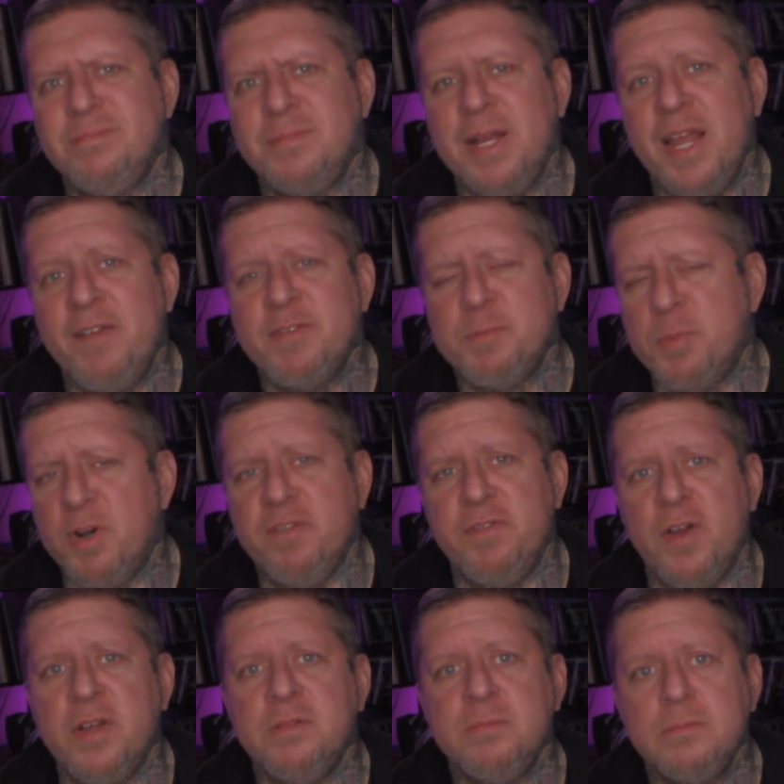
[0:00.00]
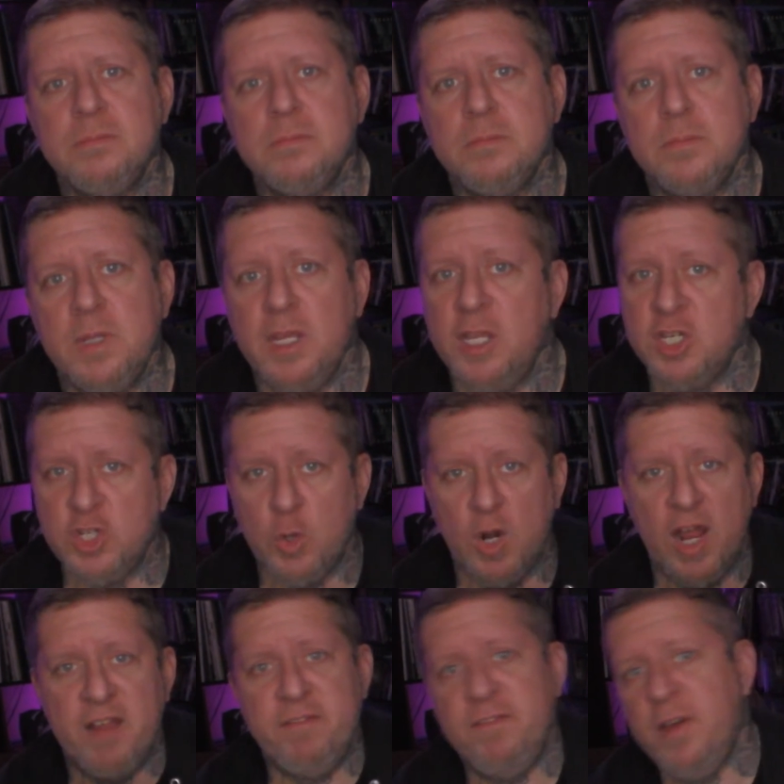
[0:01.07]
My life's pretty fun. Is your
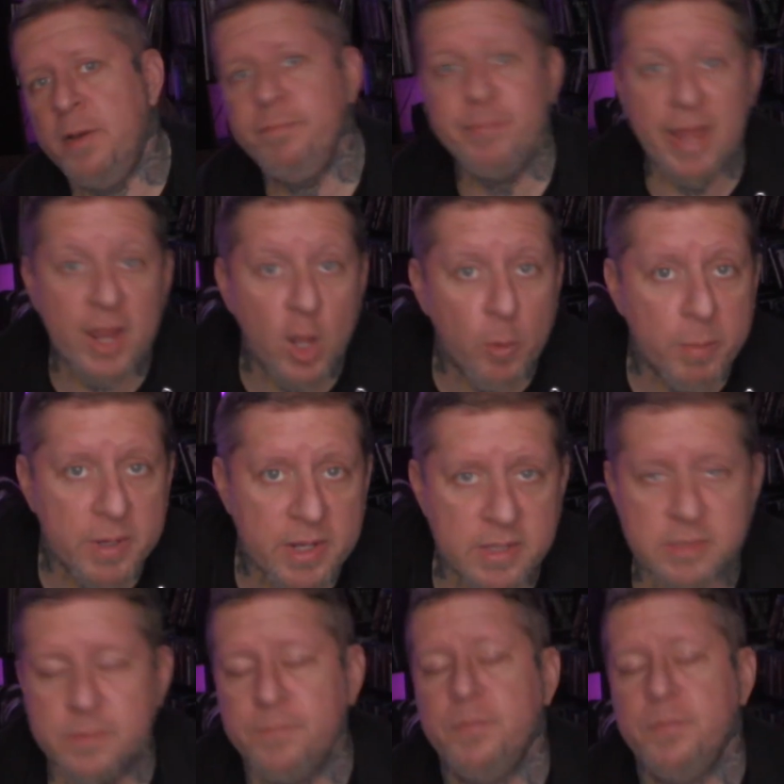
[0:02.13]
life fun? I hope it is.